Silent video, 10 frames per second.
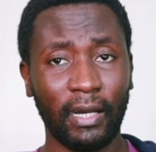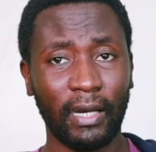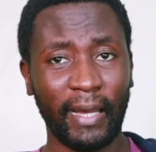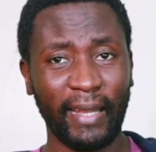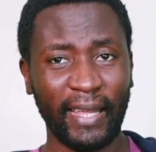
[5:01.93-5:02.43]

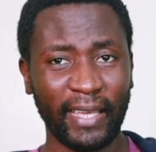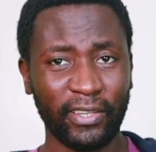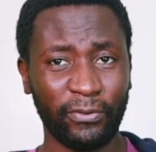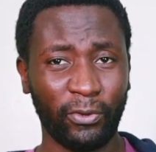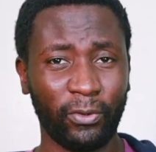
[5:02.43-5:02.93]
I like
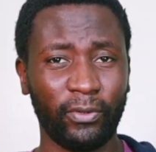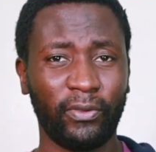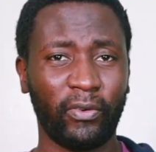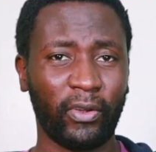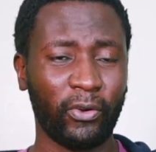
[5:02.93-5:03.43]
it for
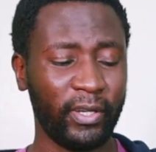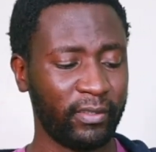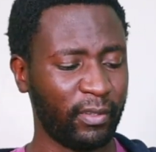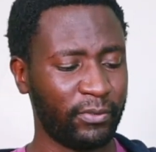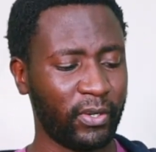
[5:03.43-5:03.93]
the
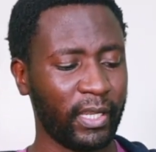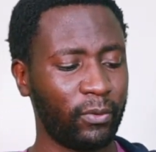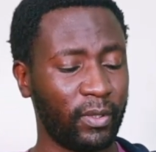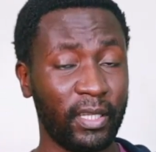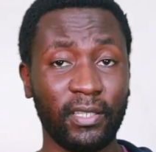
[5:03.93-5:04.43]
recordings I've tried
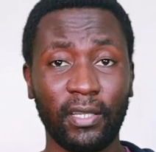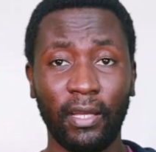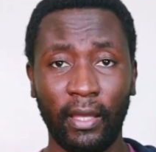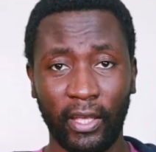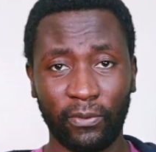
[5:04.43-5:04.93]
with it,
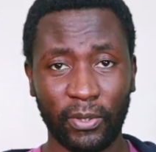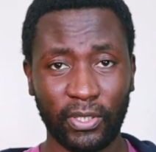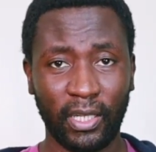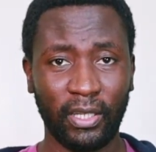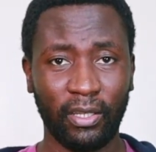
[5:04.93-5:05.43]

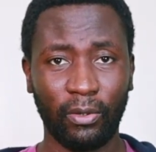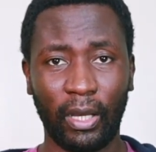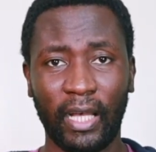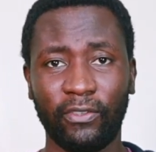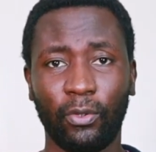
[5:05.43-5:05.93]
especially
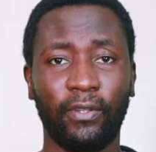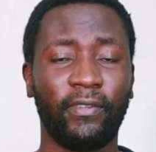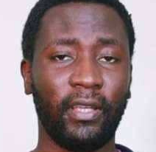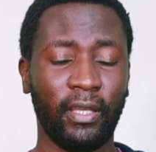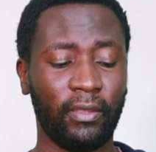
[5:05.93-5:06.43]
as you'll
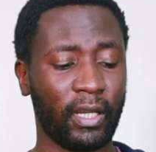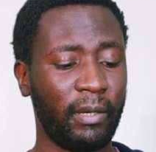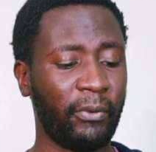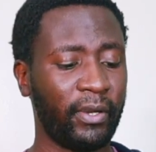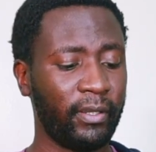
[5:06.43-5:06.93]
see in the
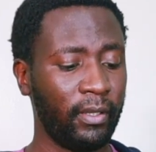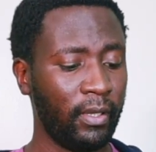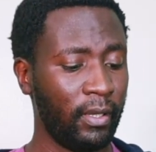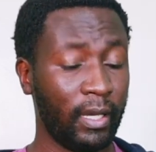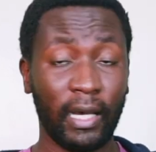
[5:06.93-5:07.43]
camera.
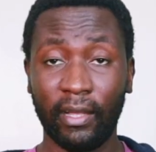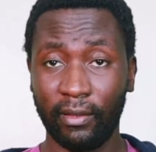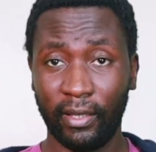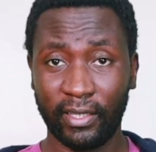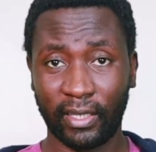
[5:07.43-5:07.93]

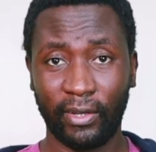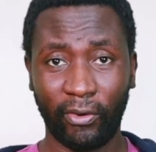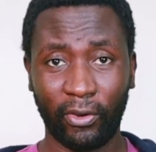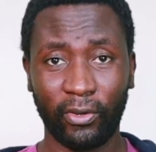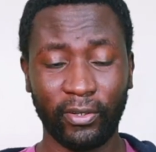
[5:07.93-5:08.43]
It can
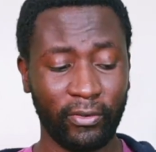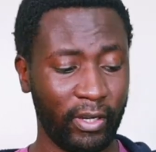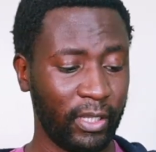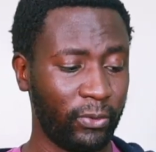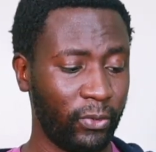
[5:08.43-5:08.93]
record
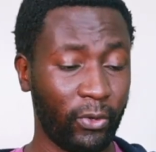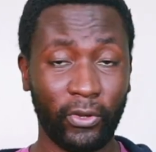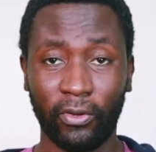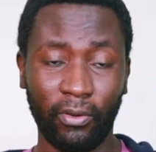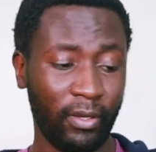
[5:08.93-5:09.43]
really good
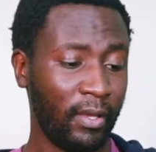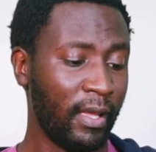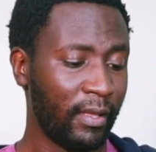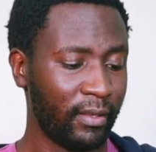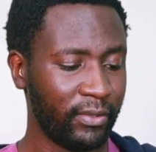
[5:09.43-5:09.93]
audio.
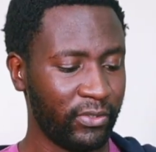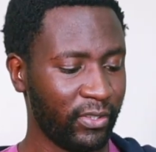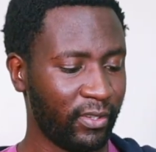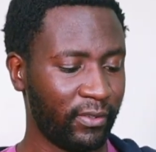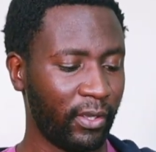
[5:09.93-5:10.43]

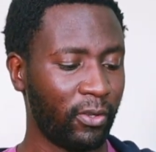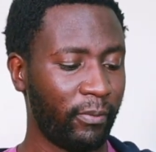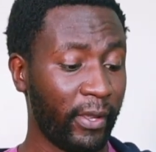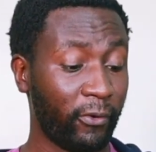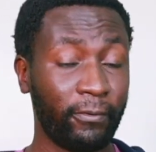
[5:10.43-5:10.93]
Just a single
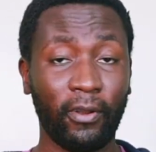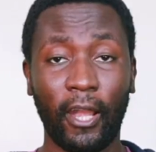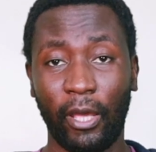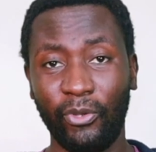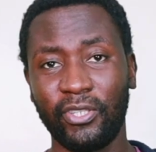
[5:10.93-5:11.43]
microphone.
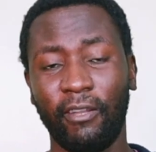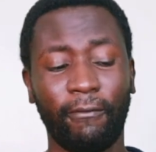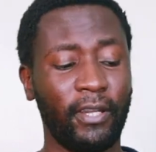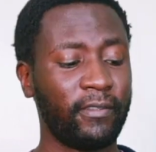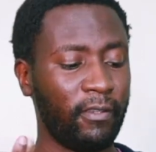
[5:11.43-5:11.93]
I wish
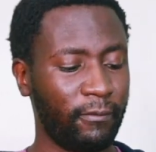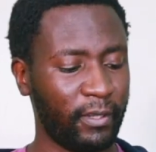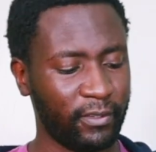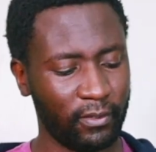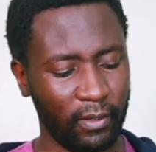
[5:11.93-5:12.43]
Infinix
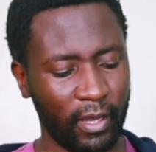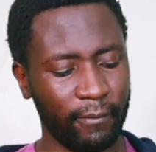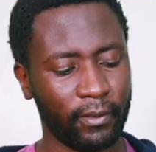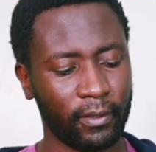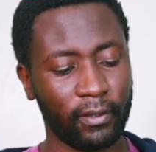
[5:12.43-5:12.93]
invests in
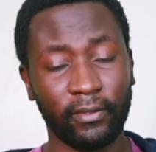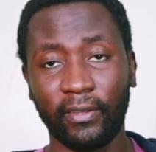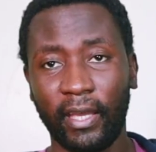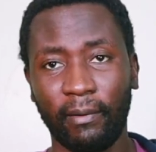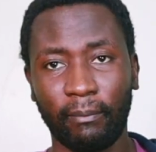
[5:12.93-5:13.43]
having,
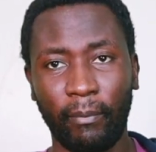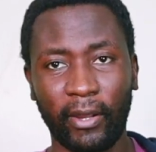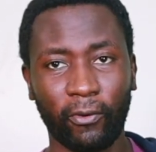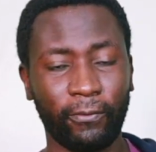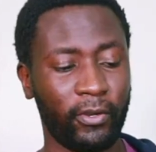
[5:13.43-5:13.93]
say, a
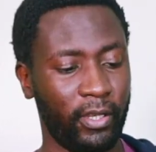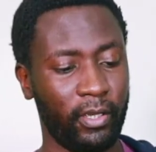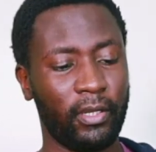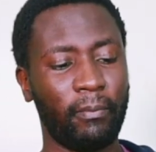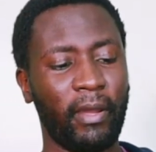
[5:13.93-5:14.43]
microphone
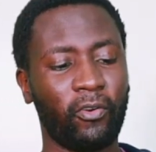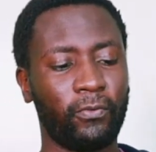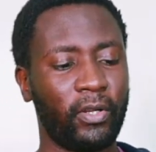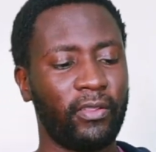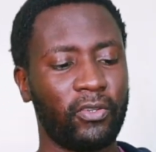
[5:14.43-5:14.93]
here and a
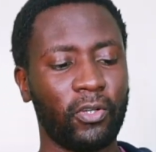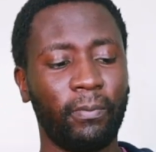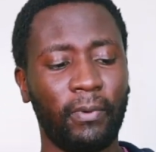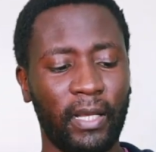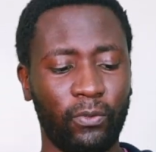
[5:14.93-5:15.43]
microphone at the
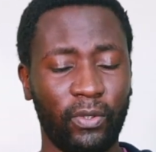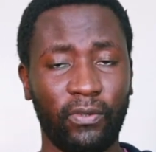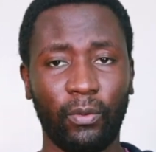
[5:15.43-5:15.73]
top, as we see